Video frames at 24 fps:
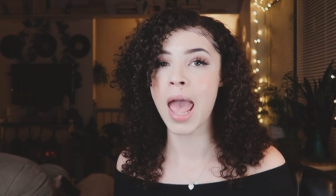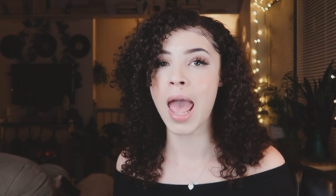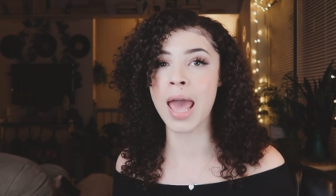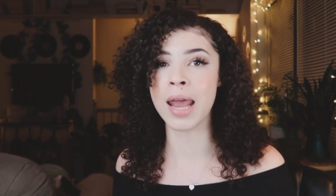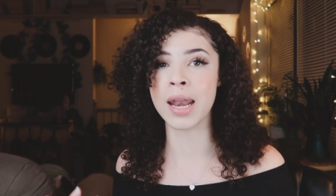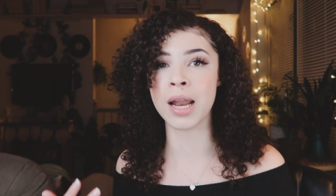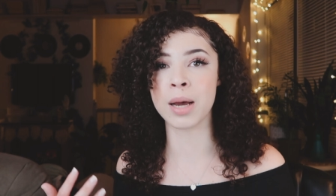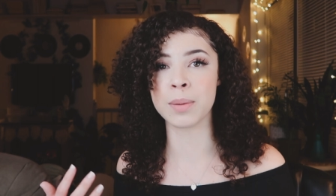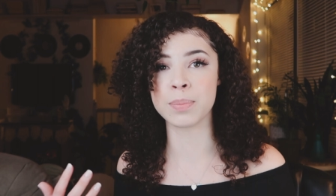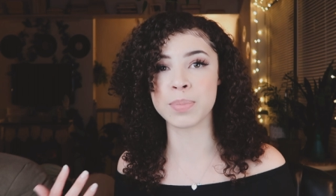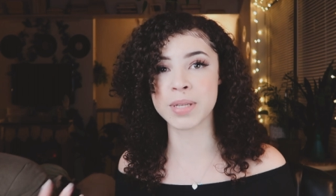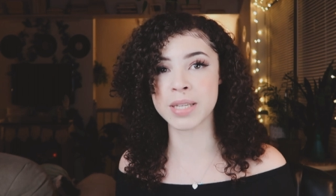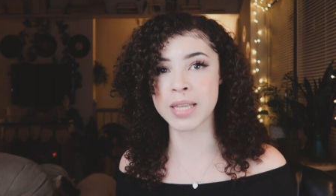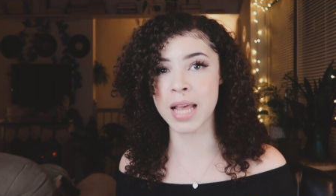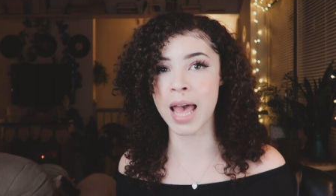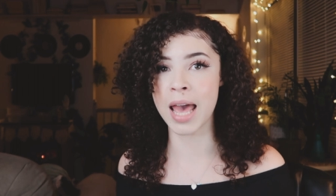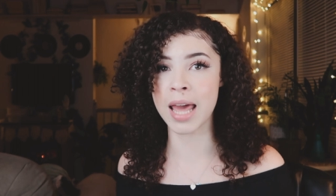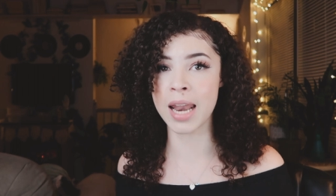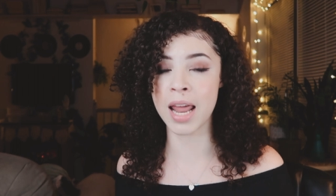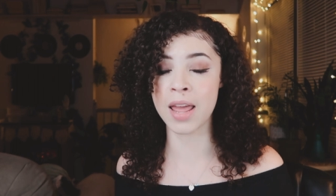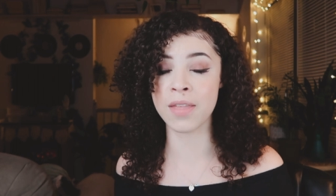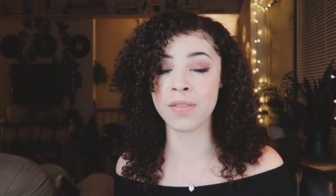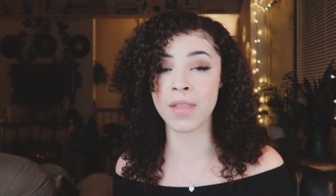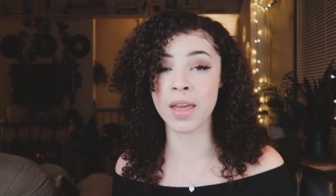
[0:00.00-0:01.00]
and
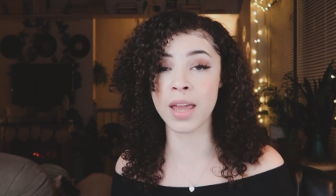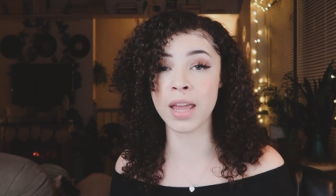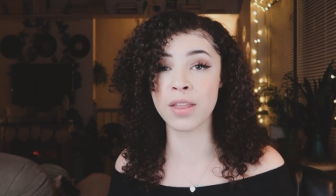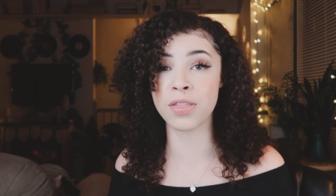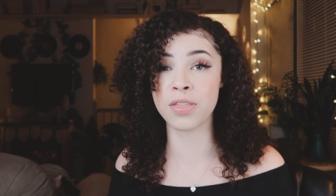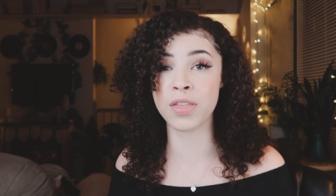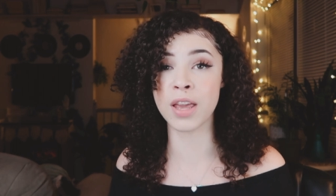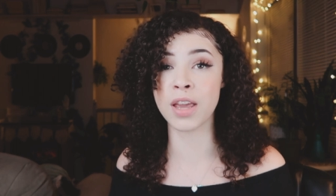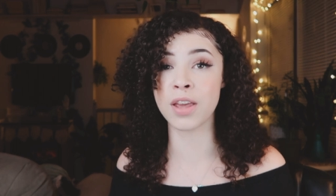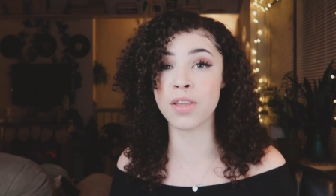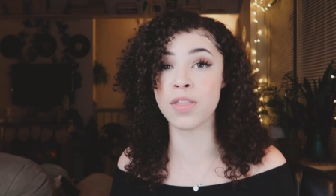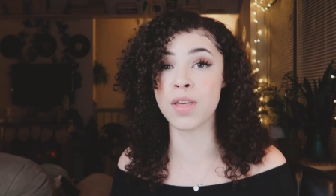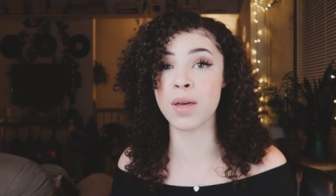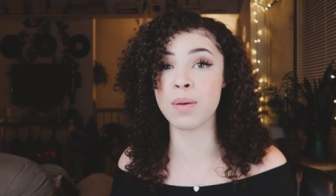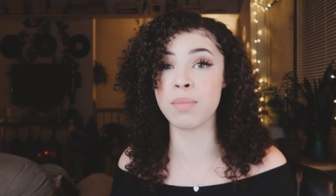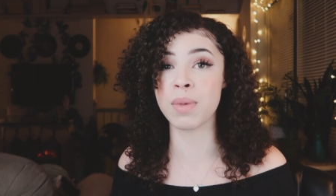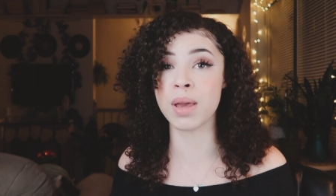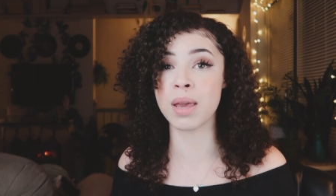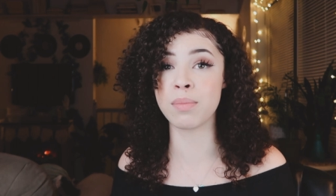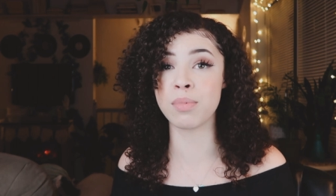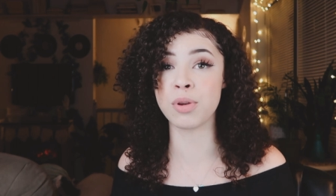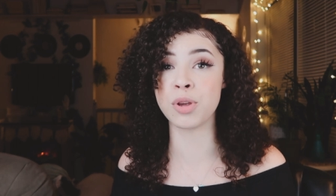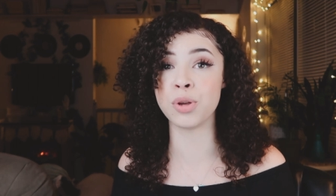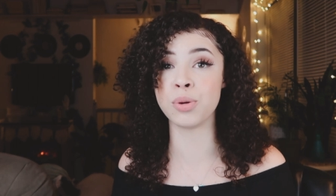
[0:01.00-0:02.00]
upset and they think that
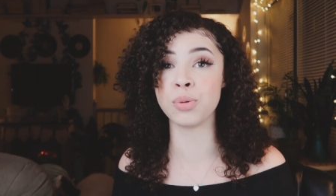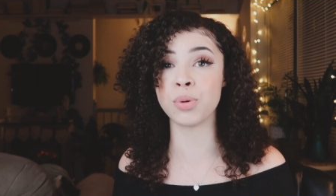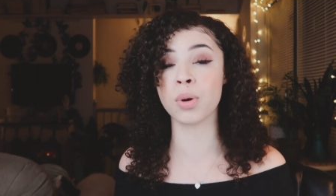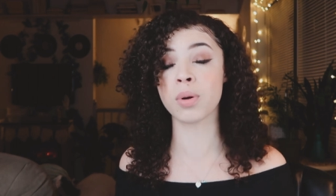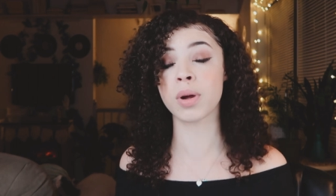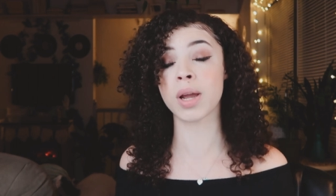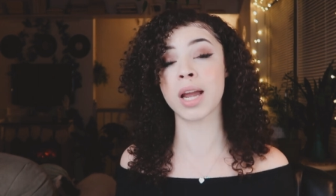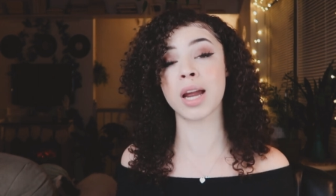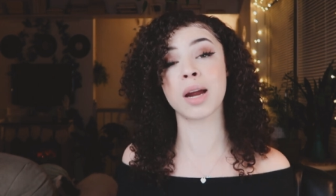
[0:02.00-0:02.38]
maybe you don't